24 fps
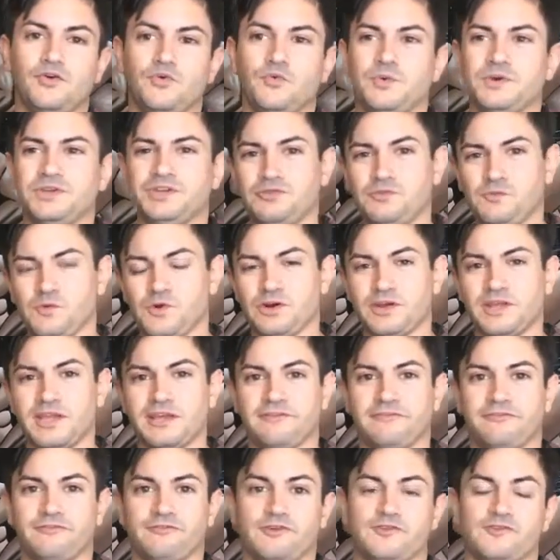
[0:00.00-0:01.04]
When you're
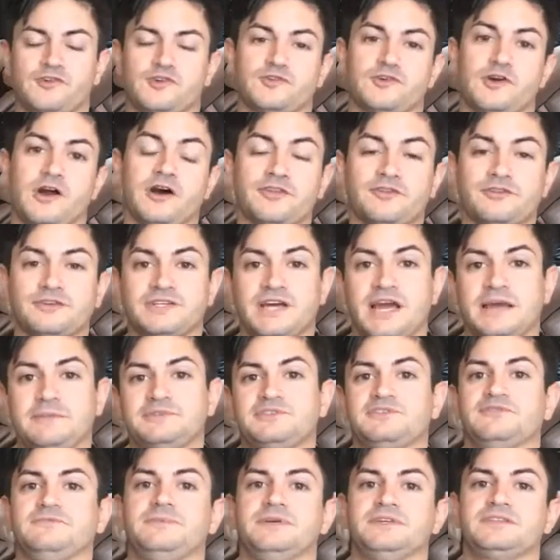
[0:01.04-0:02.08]
working for other
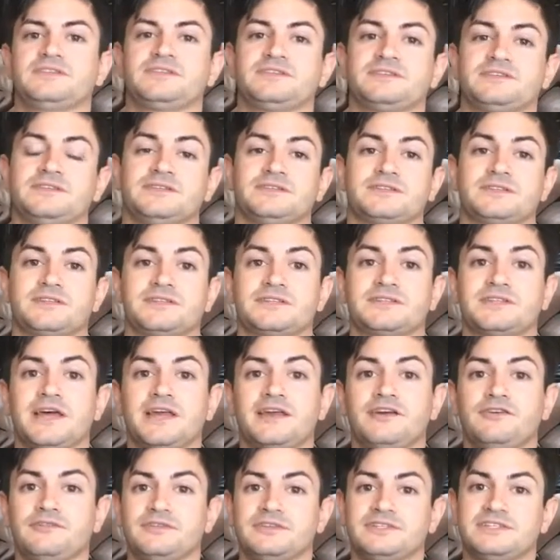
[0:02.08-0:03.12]
types of businesses, the
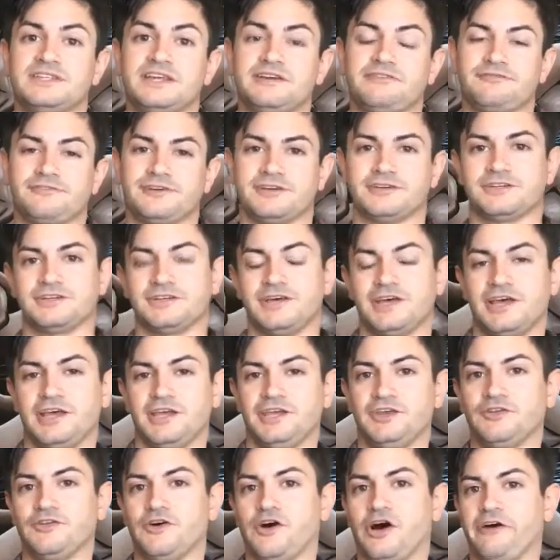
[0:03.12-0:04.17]
cycle is different.
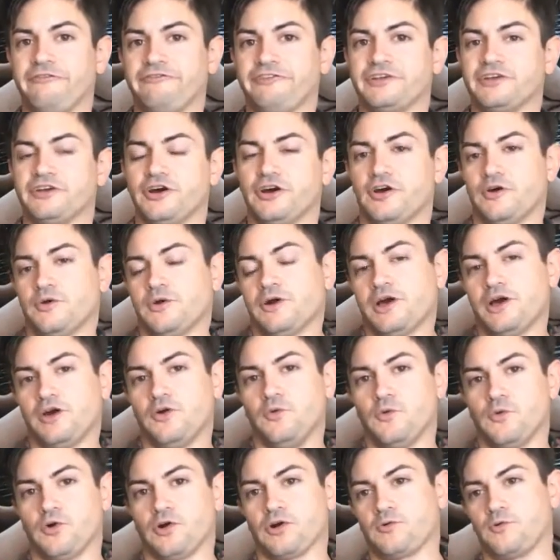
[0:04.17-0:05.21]
You'll often go
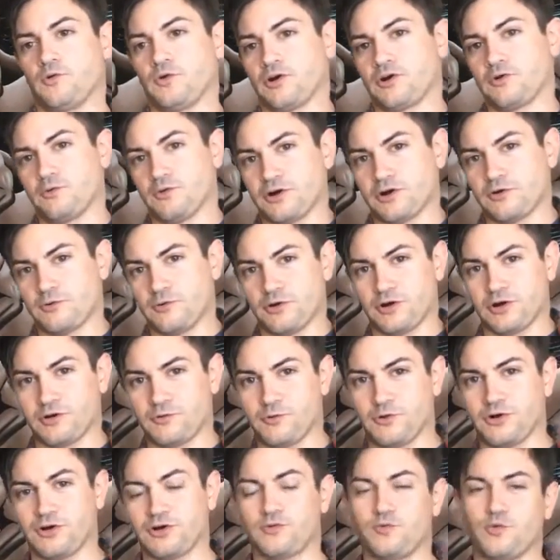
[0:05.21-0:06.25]
work, work, work,
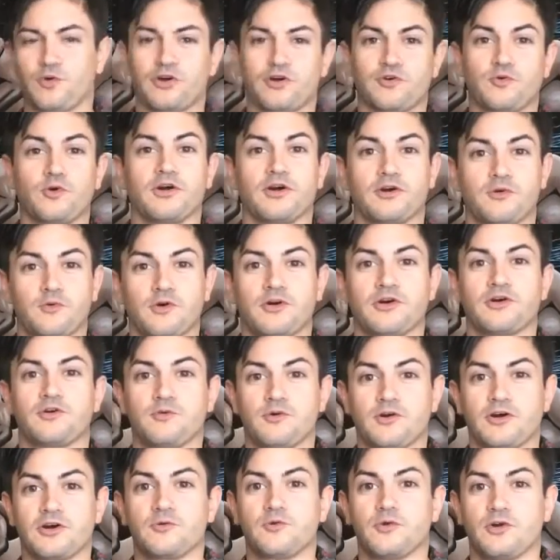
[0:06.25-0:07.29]
work, work, work, work,
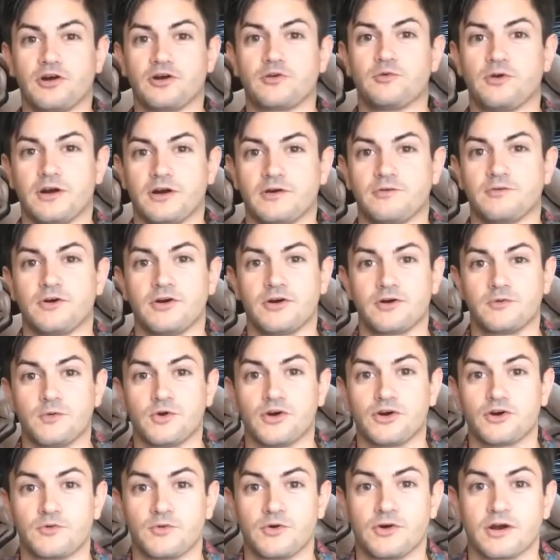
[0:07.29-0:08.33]
work, work, work, work,
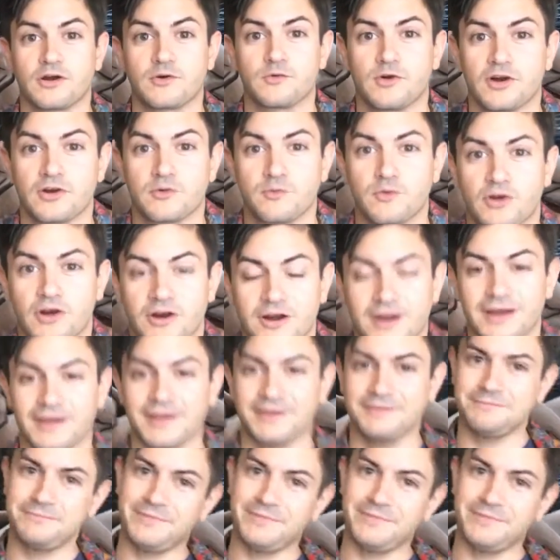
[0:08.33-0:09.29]
work, work, work, work, work.